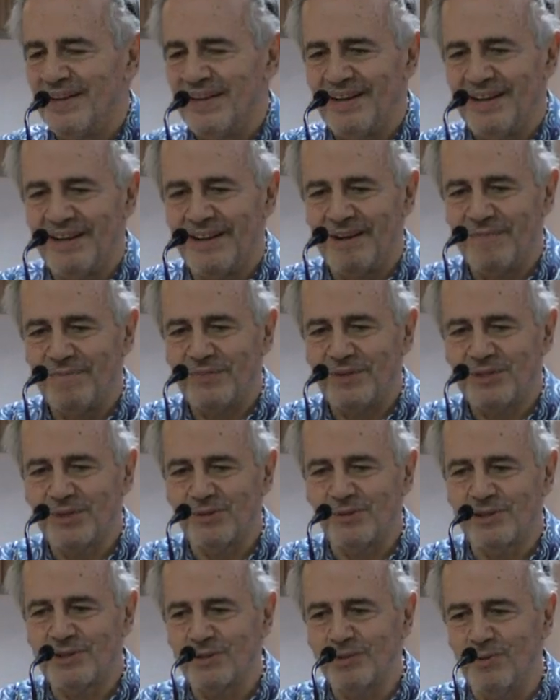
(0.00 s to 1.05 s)
Um,
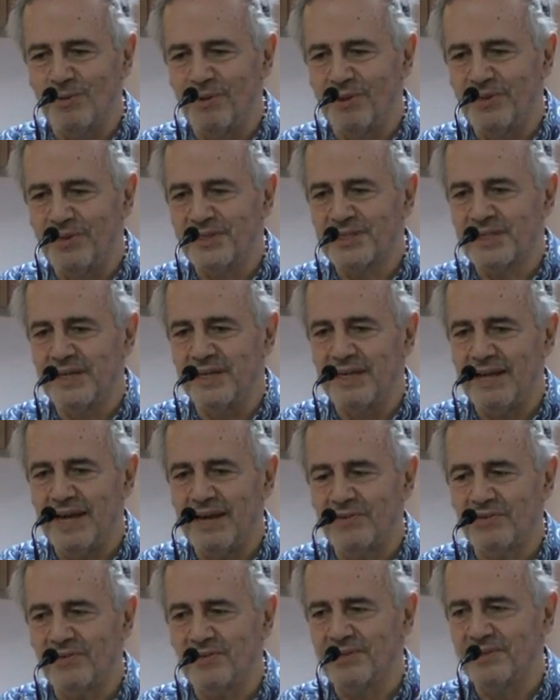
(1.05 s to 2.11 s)
so there's all these
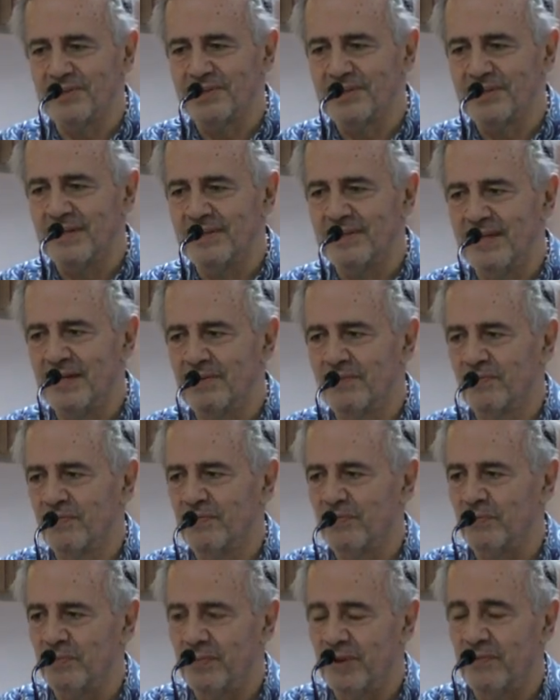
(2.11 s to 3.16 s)
connections. And then
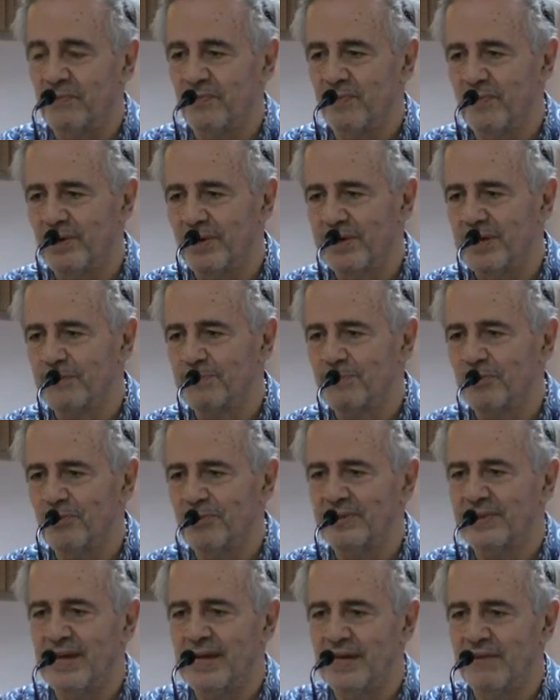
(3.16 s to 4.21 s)
if we look at
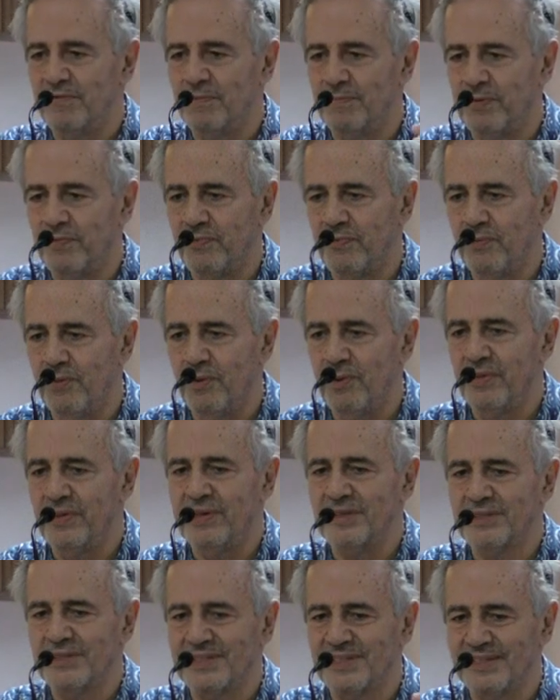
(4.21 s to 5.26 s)
Braudel, even before
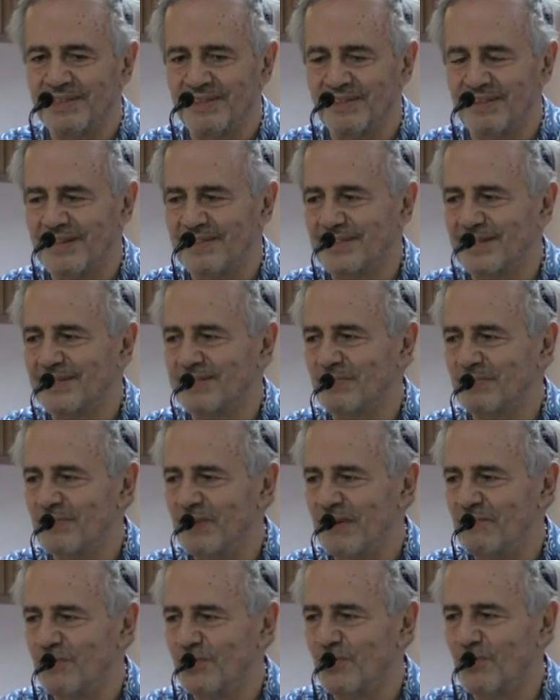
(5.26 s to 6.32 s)
these, this is,
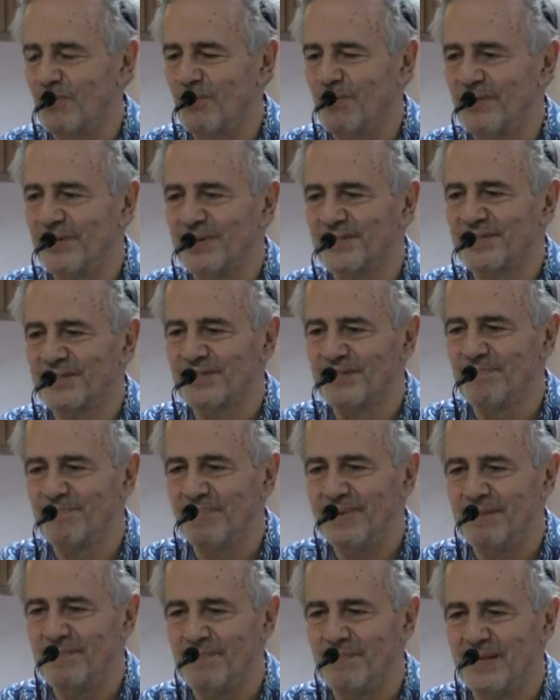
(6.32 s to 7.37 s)
if you call this the
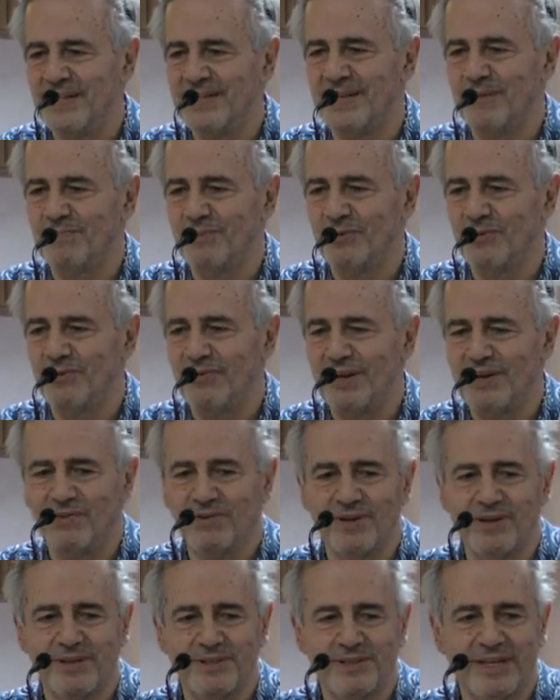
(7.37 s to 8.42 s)
me medium
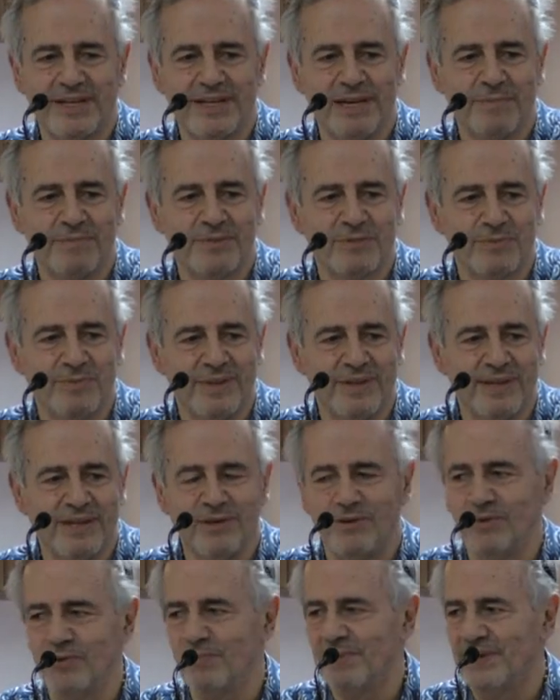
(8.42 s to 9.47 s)
duration, because it comes within
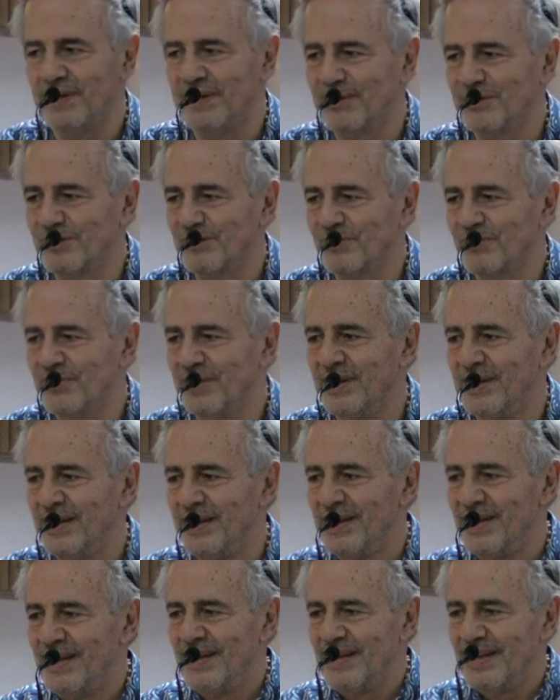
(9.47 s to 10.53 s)
human history.
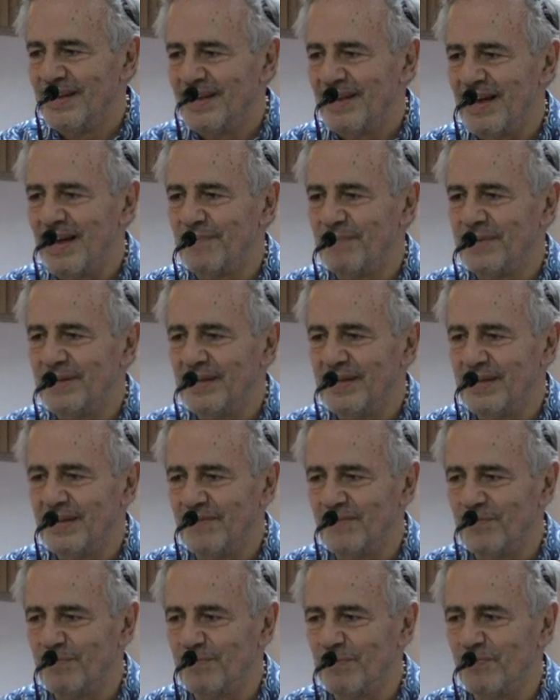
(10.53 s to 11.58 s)
I mean,
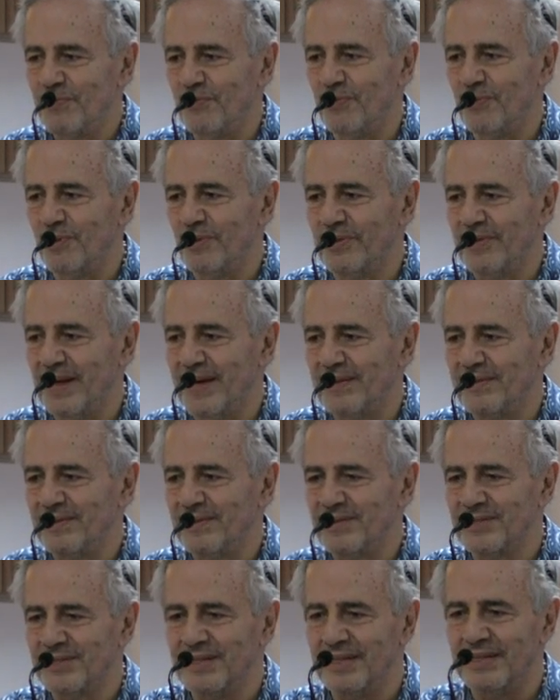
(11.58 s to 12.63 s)
even before that,
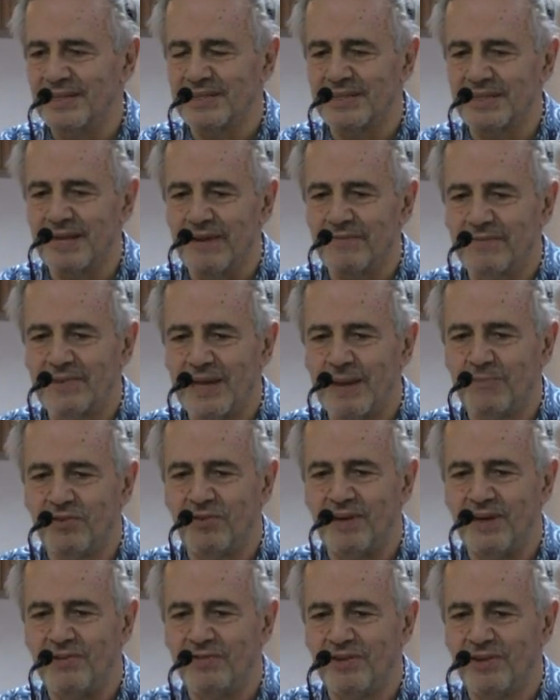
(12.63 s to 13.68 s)
the sea itself kept
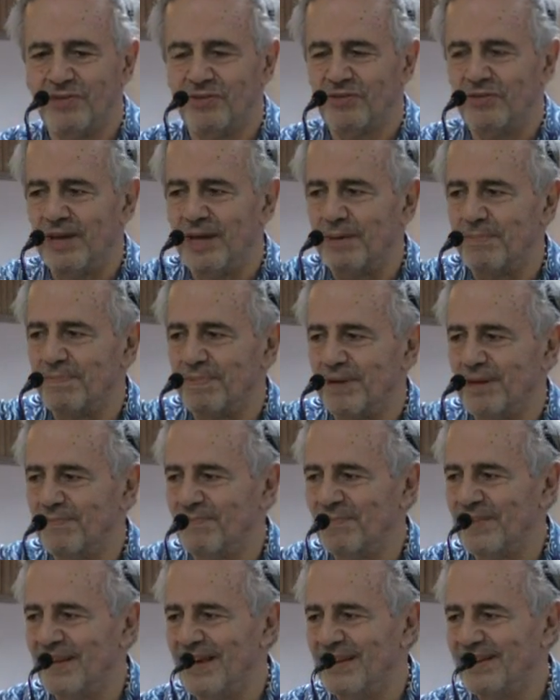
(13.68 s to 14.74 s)
changing shape, and it,
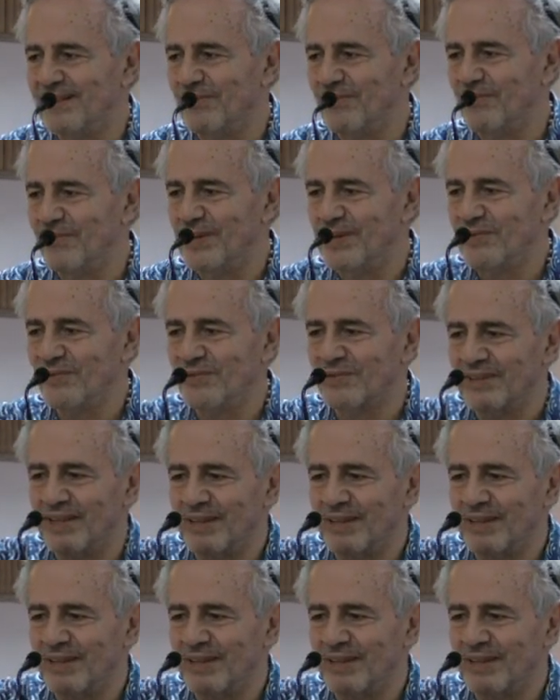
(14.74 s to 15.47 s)
and it reached